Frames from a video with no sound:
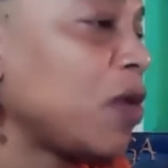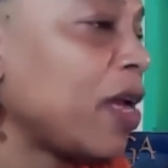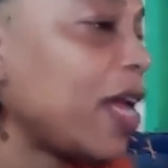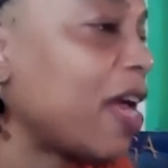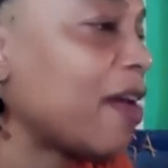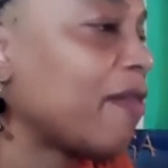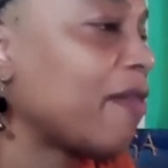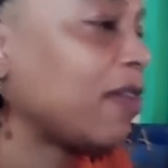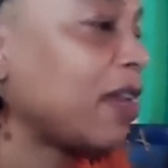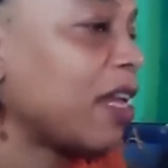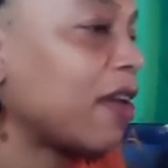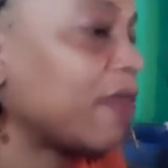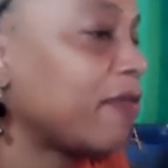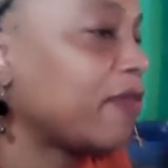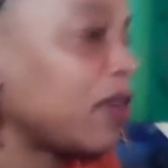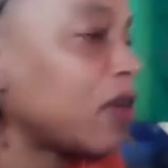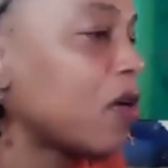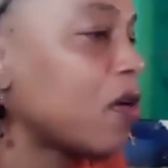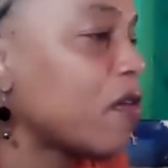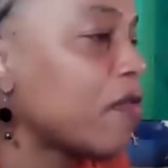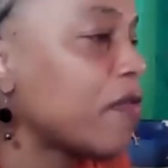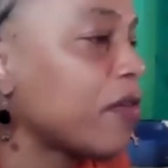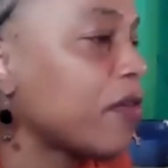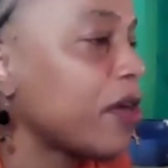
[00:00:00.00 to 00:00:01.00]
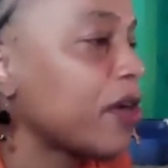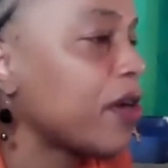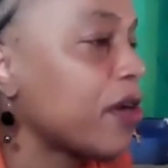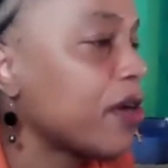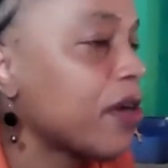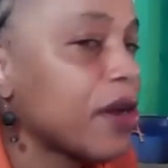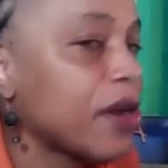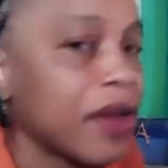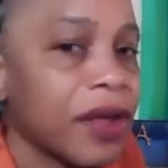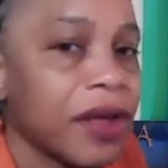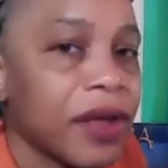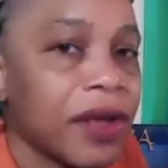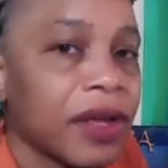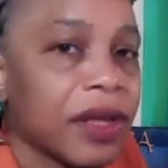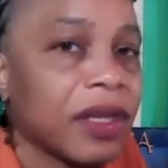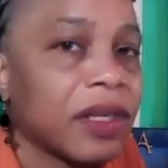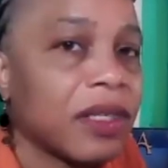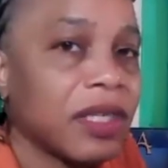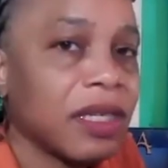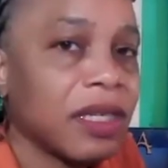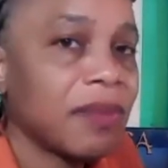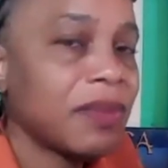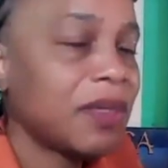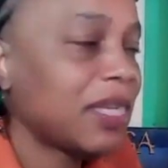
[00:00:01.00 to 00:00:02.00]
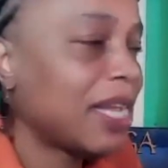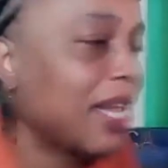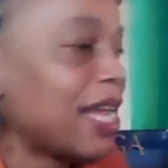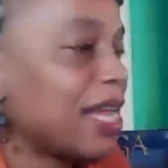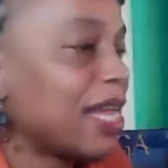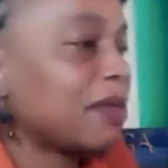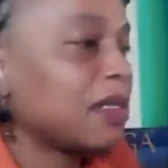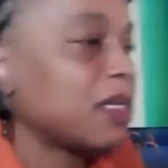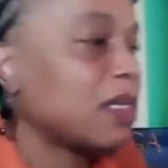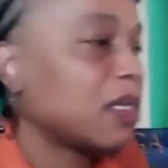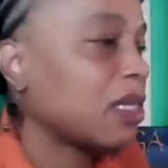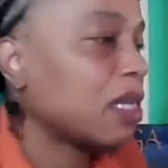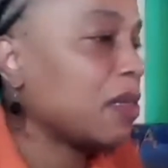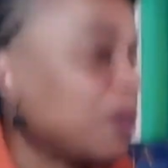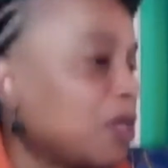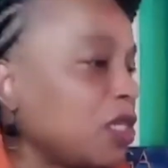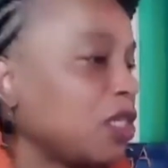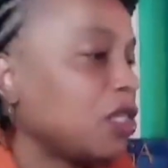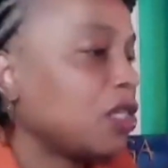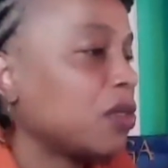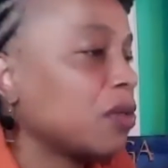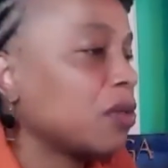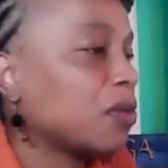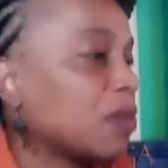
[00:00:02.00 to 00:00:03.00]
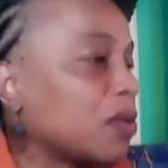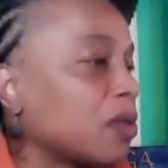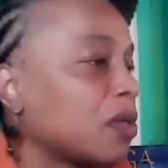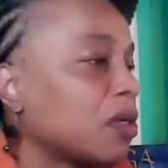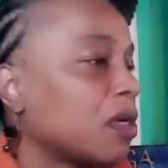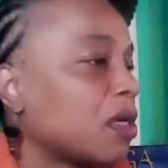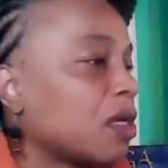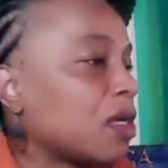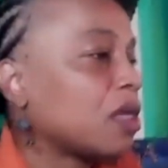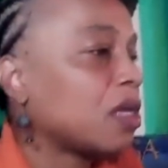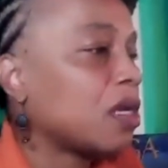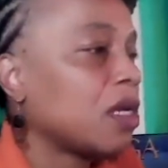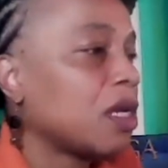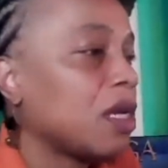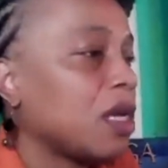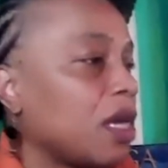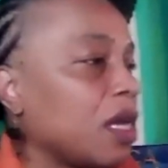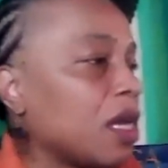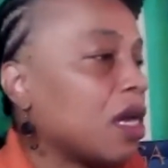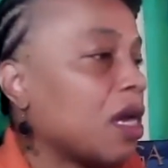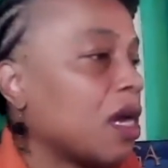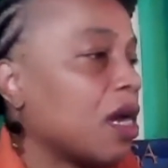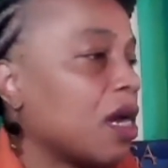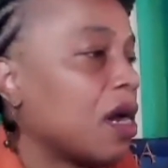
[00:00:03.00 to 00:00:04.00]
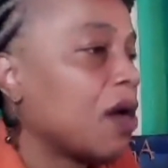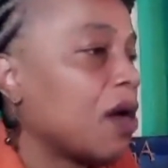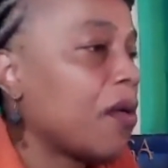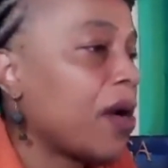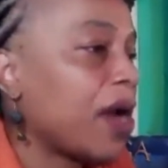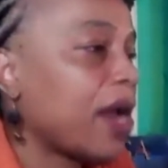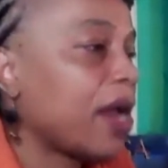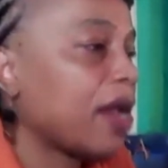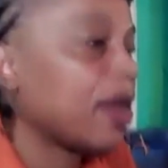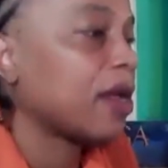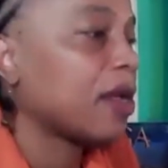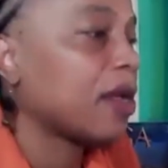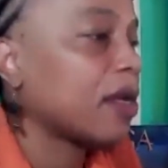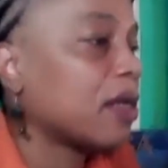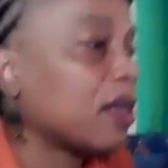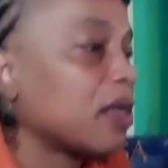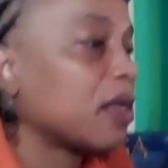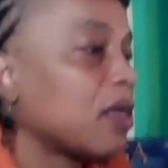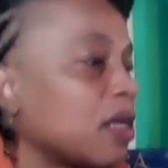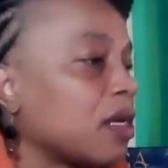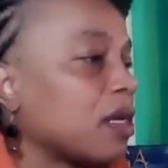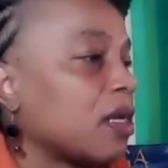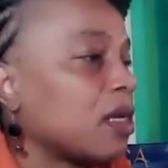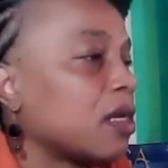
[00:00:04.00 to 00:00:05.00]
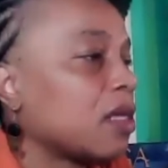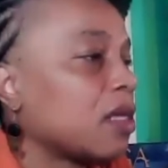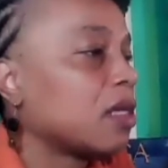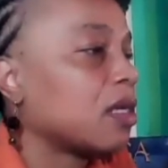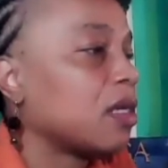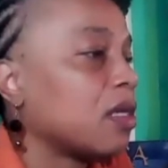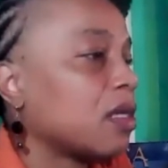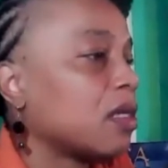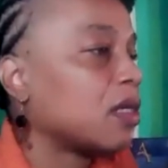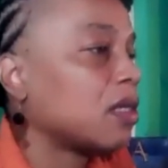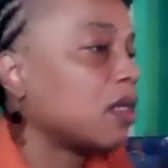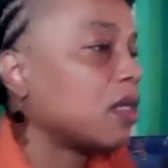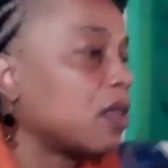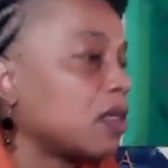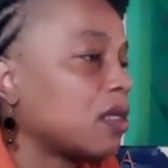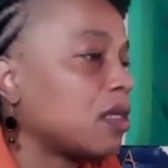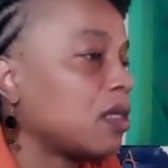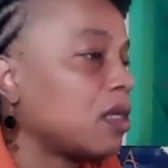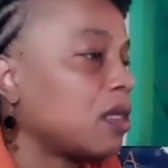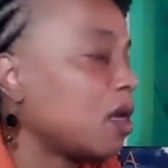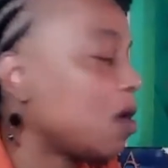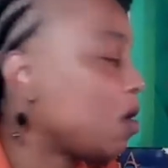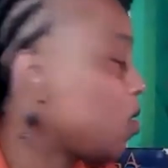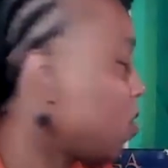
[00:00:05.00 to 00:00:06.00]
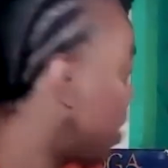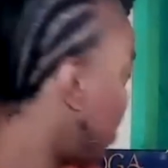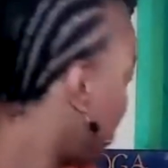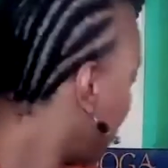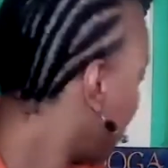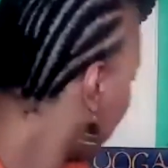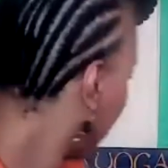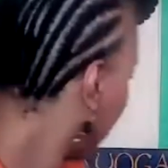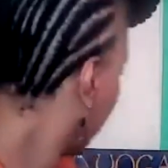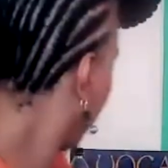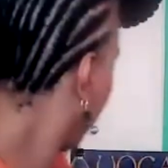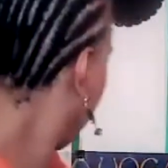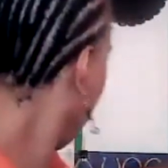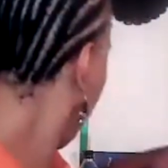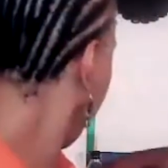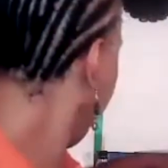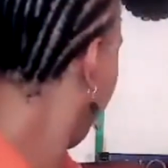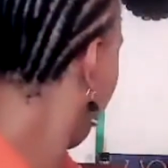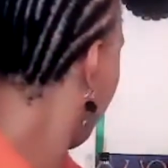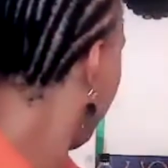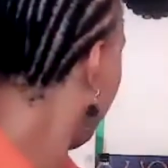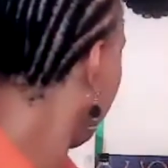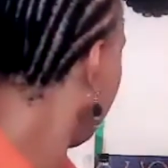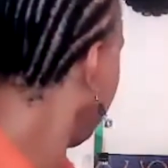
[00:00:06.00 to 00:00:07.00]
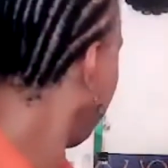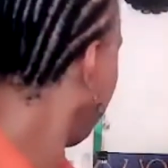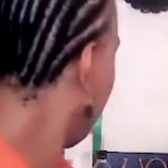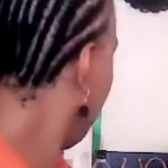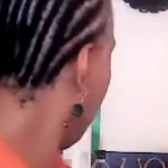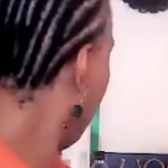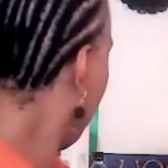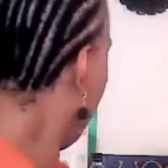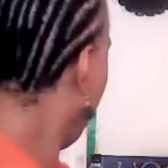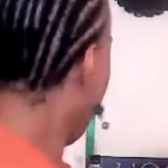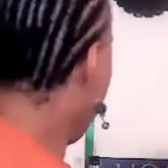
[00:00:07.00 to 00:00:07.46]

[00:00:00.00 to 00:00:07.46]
you have left over. Sometimes it's up to you. All right. So I want to see if you can see